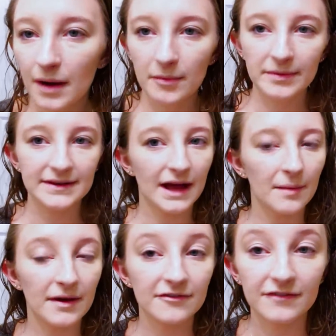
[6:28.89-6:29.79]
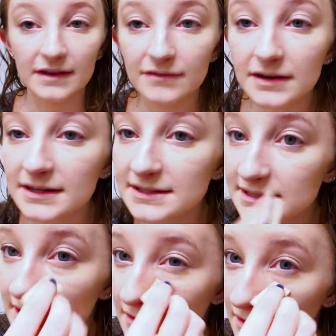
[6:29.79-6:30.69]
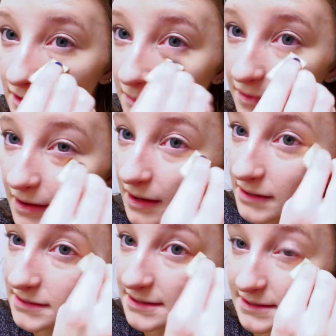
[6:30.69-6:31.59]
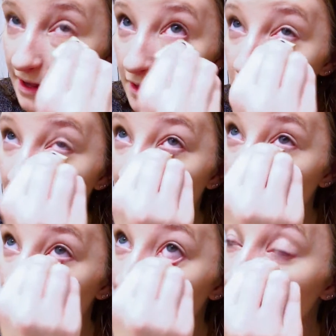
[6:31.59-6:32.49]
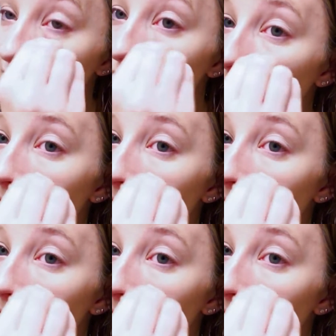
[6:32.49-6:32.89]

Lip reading: Probably not my favorite concealer, but it's not that bad.